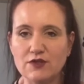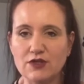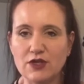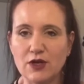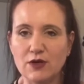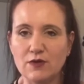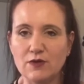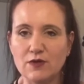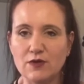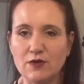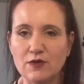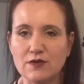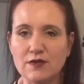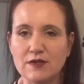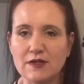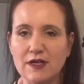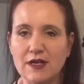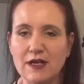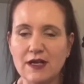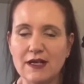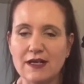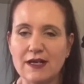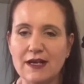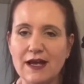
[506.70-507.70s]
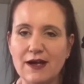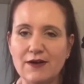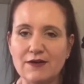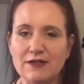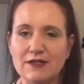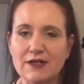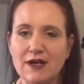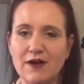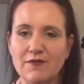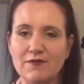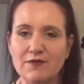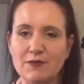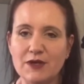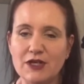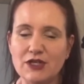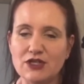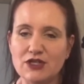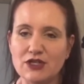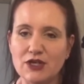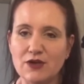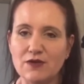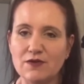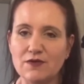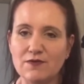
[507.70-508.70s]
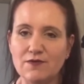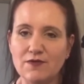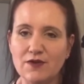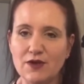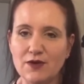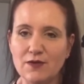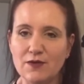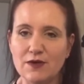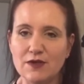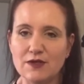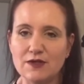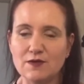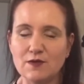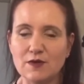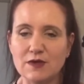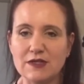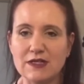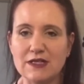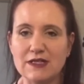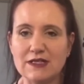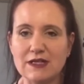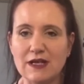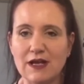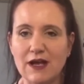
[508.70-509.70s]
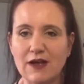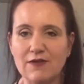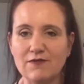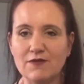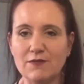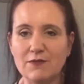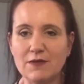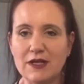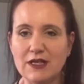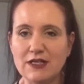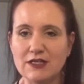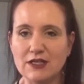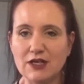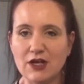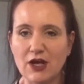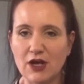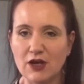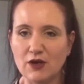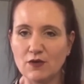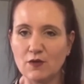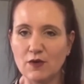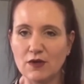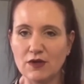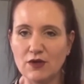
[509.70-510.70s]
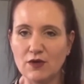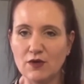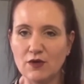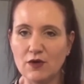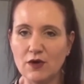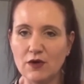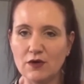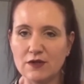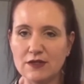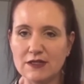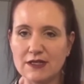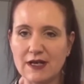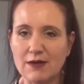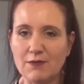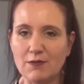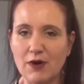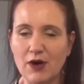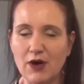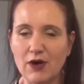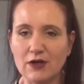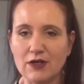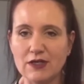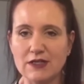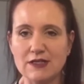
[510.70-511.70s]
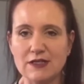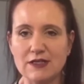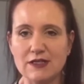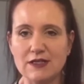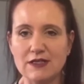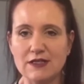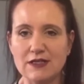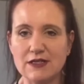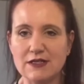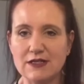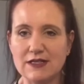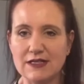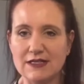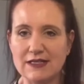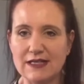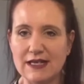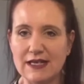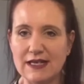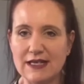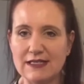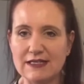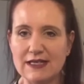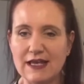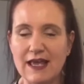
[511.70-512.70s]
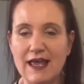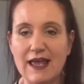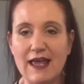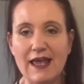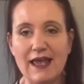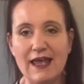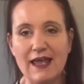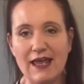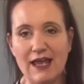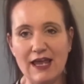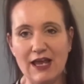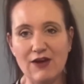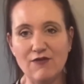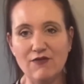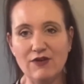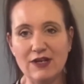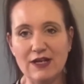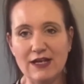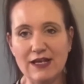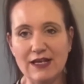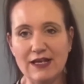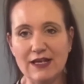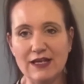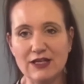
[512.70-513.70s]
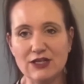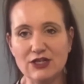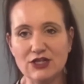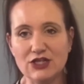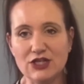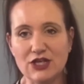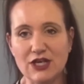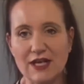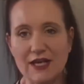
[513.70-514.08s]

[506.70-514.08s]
us, and now it's time for me to show the viewers what it's like for me to cope with young onset Parkinson's disease here in Lincolnshire.